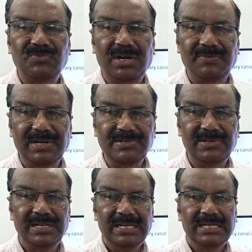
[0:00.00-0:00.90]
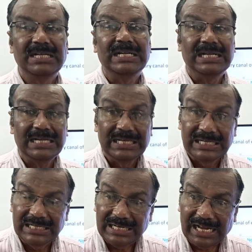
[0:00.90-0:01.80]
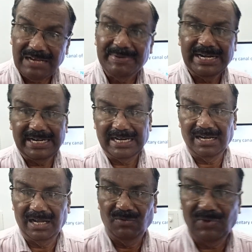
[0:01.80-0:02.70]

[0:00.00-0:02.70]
of what, friends? Alimentary canal.